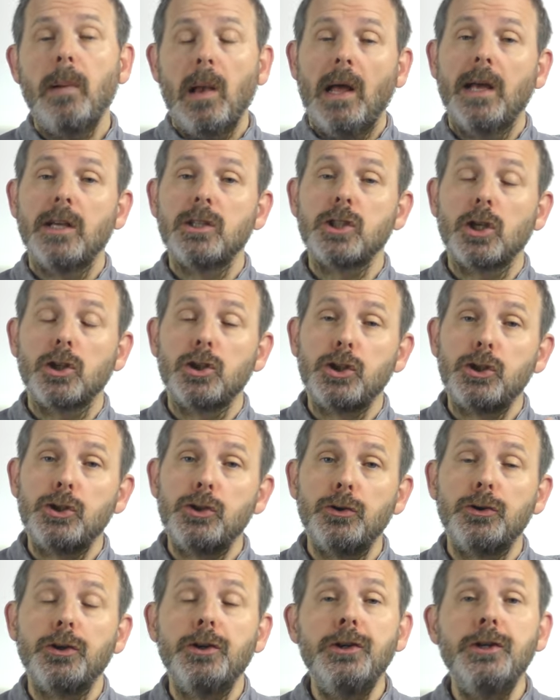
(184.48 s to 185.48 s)
players
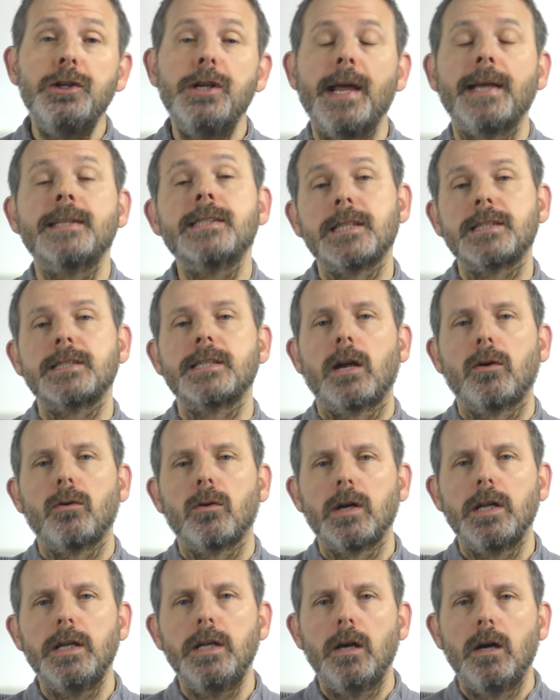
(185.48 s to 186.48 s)
shouldn't
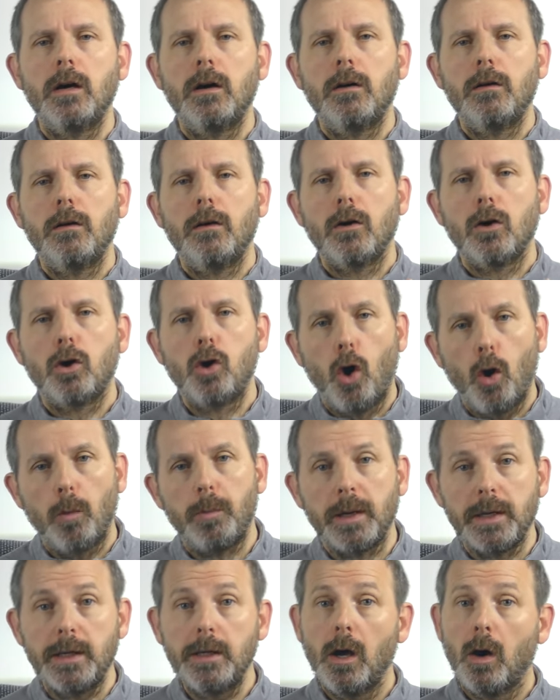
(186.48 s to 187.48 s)
necessarily
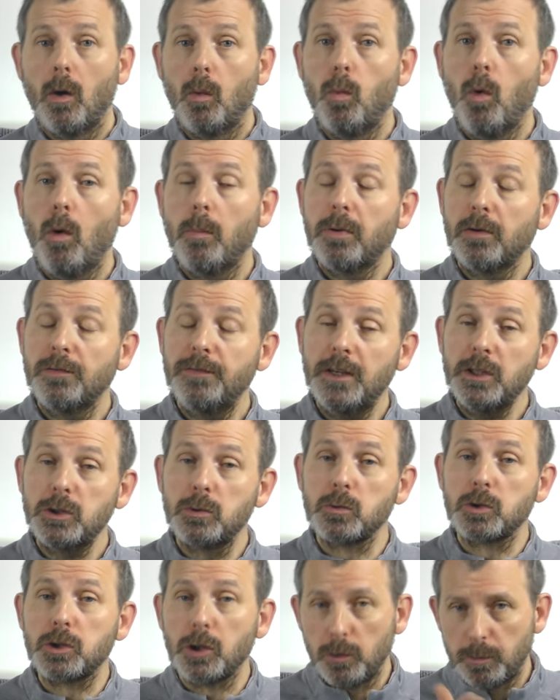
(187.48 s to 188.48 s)
copy what
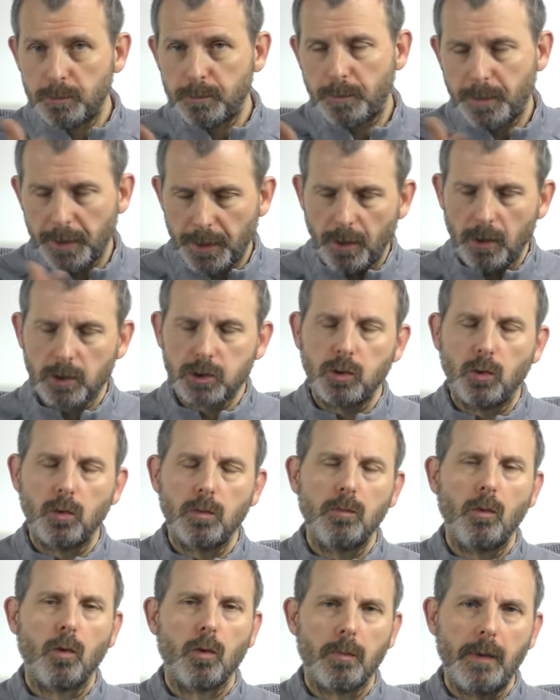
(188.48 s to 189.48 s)
professionals do, but I'll
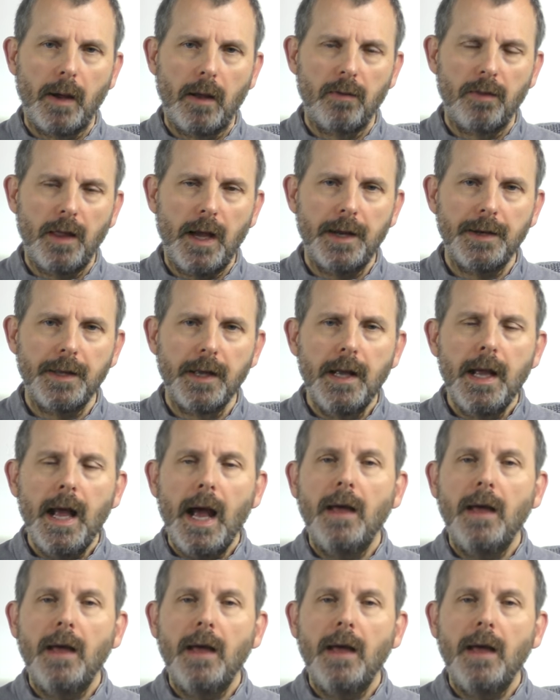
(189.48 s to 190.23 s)
talk more about that.